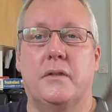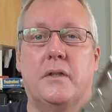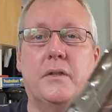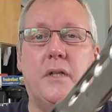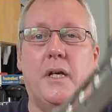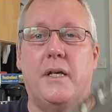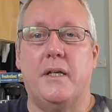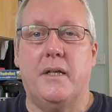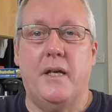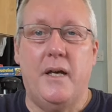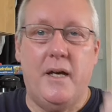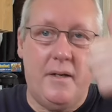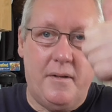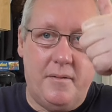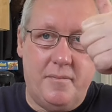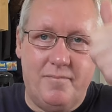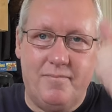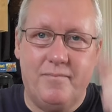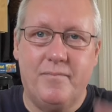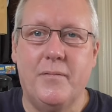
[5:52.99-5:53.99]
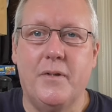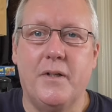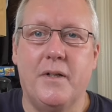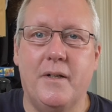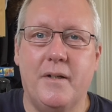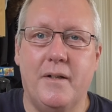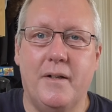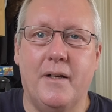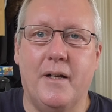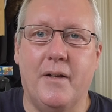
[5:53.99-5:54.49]
So take care
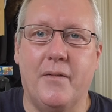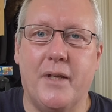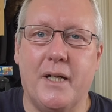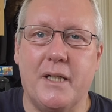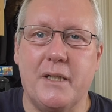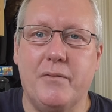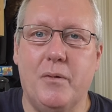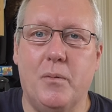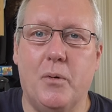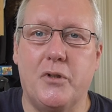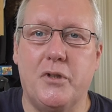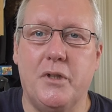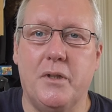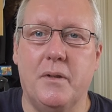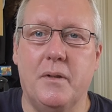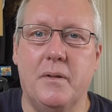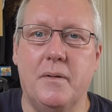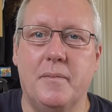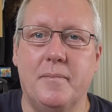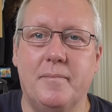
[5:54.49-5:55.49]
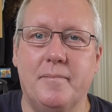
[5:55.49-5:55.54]
and thanks for watching.